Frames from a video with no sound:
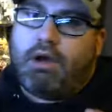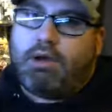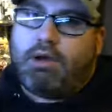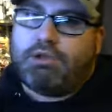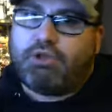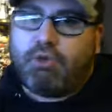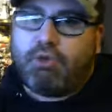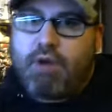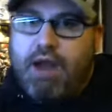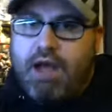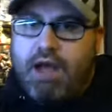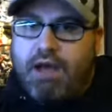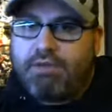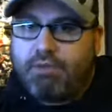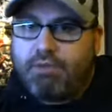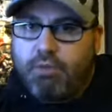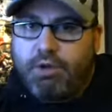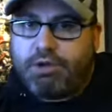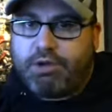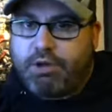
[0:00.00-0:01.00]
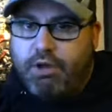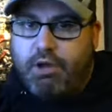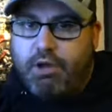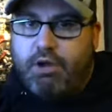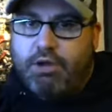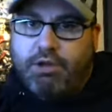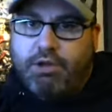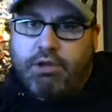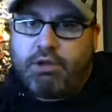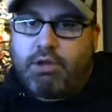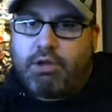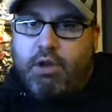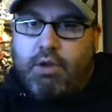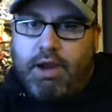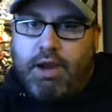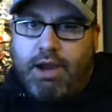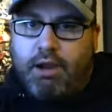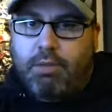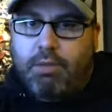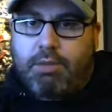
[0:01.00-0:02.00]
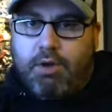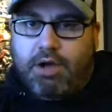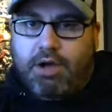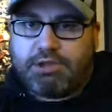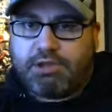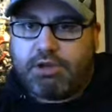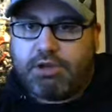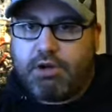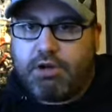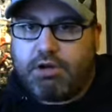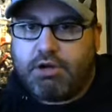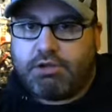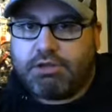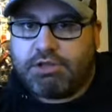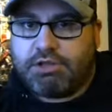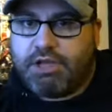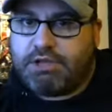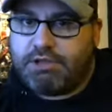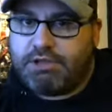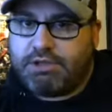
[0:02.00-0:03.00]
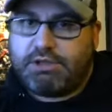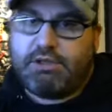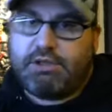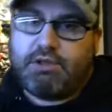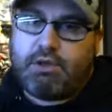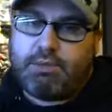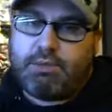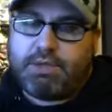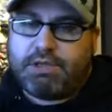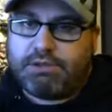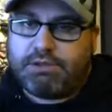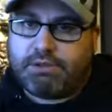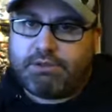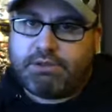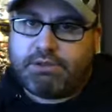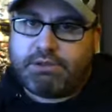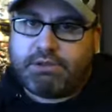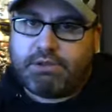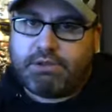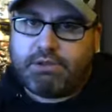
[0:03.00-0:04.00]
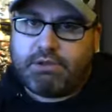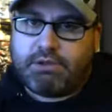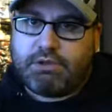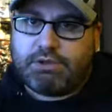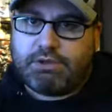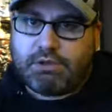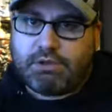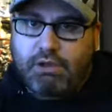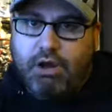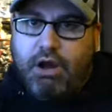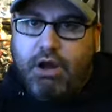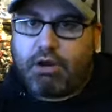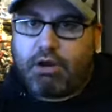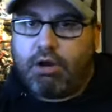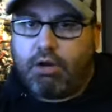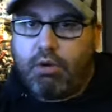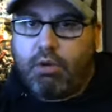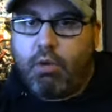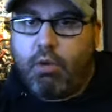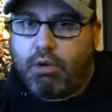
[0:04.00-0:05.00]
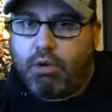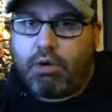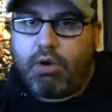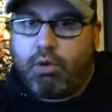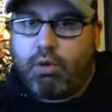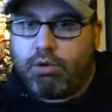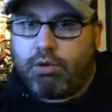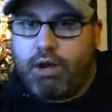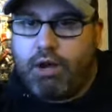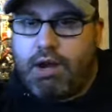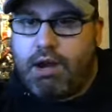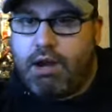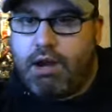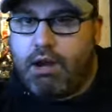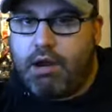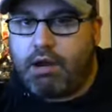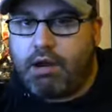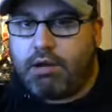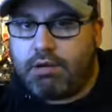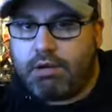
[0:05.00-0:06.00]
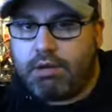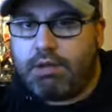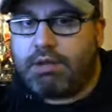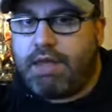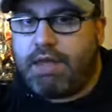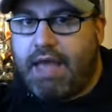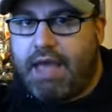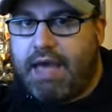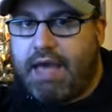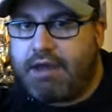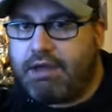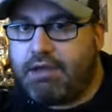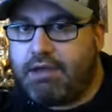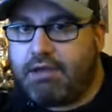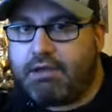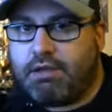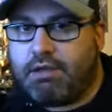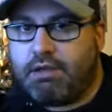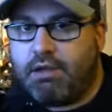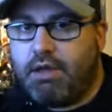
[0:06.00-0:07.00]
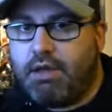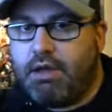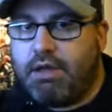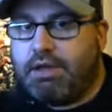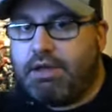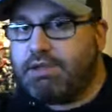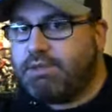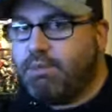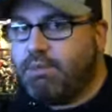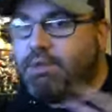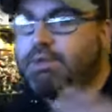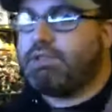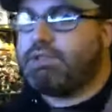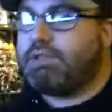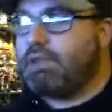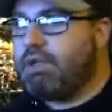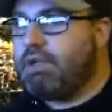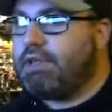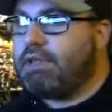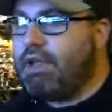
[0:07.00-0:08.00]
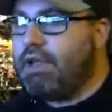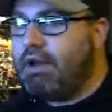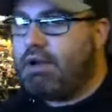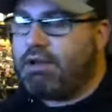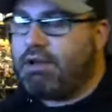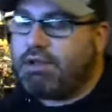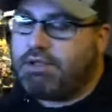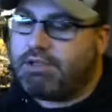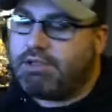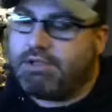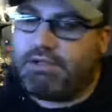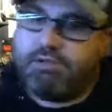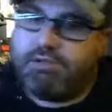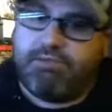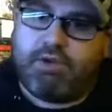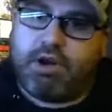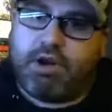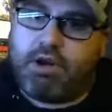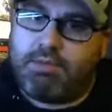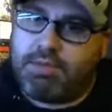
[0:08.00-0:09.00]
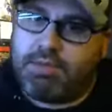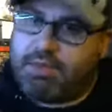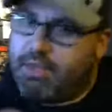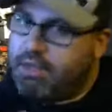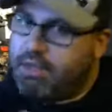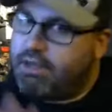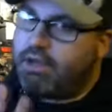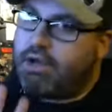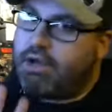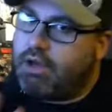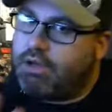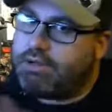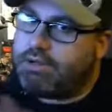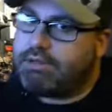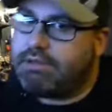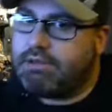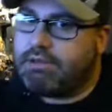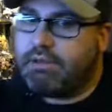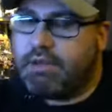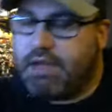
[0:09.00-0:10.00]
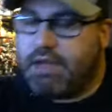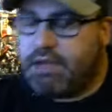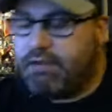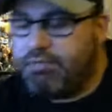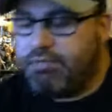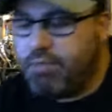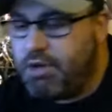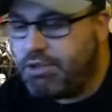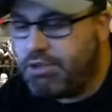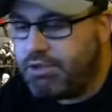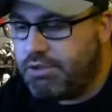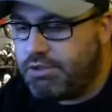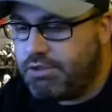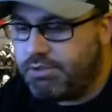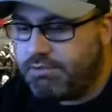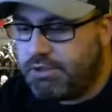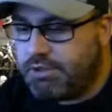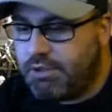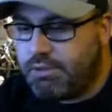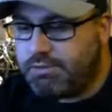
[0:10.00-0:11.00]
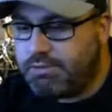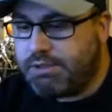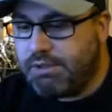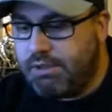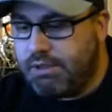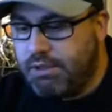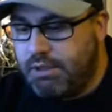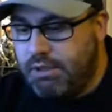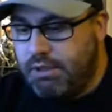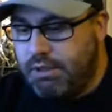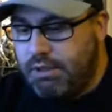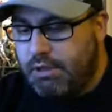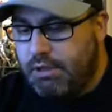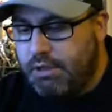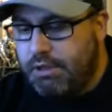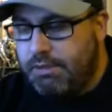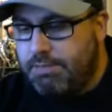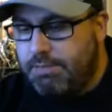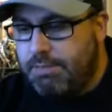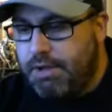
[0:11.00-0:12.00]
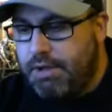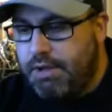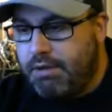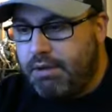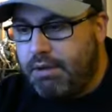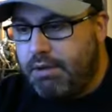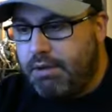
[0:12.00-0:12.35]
draft, wind, air pressure changes, because there's hotter or colder air in the attic as opposed to the air conditioned environment that can cause negative pressure sometimes. But